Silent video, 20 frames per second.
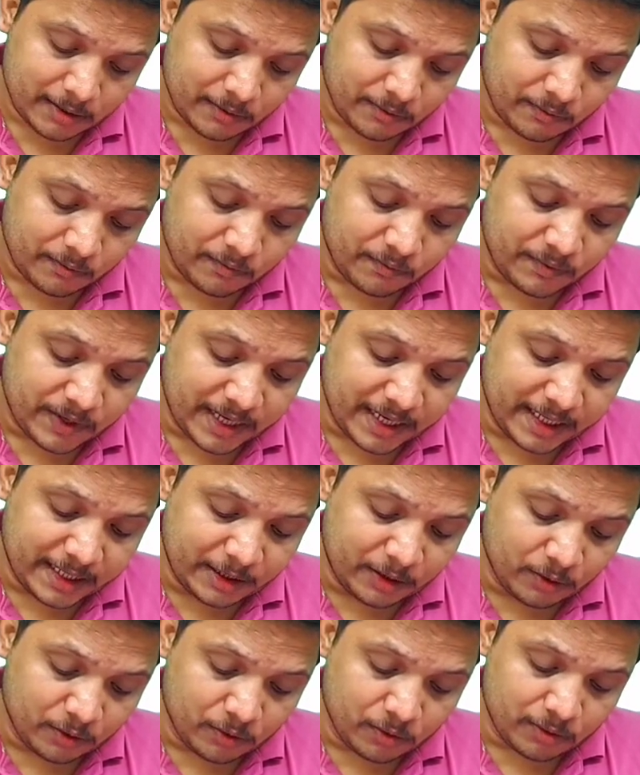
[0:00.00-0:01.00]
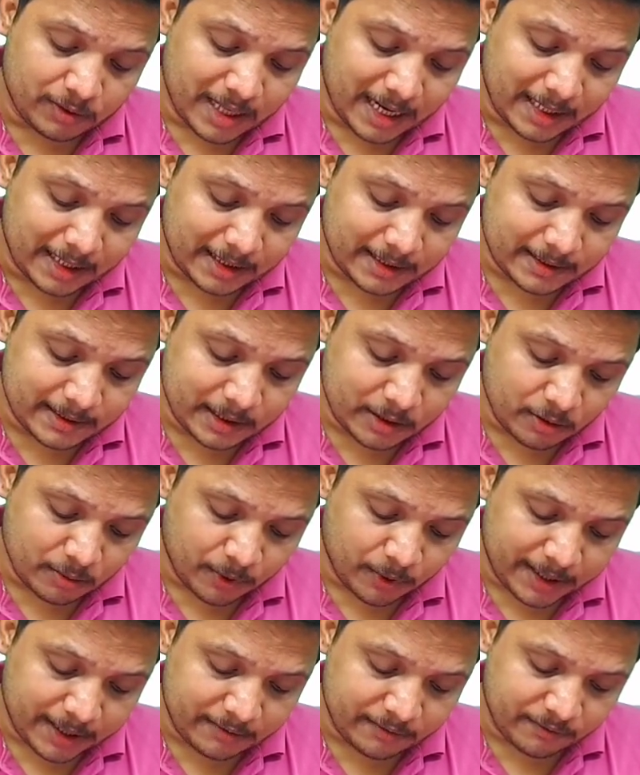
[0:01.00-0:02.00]
V2 that is
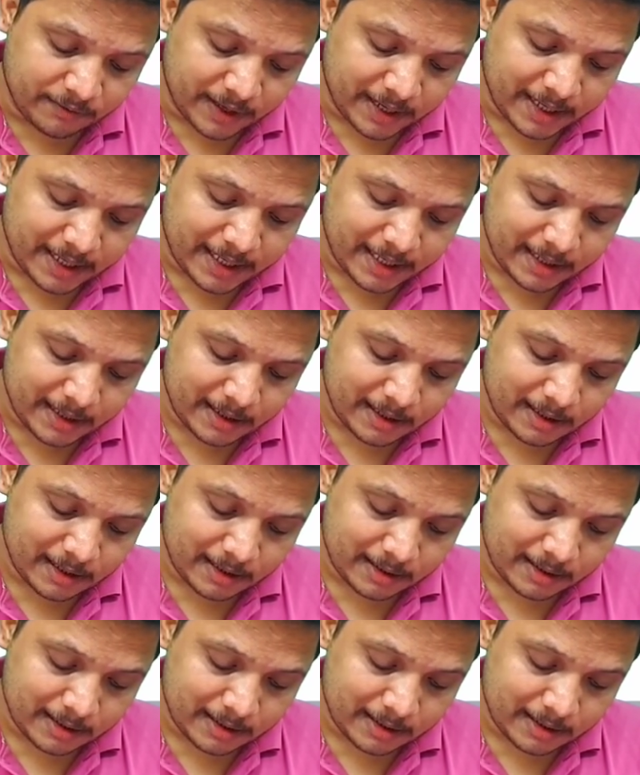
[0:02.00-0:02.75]
0.5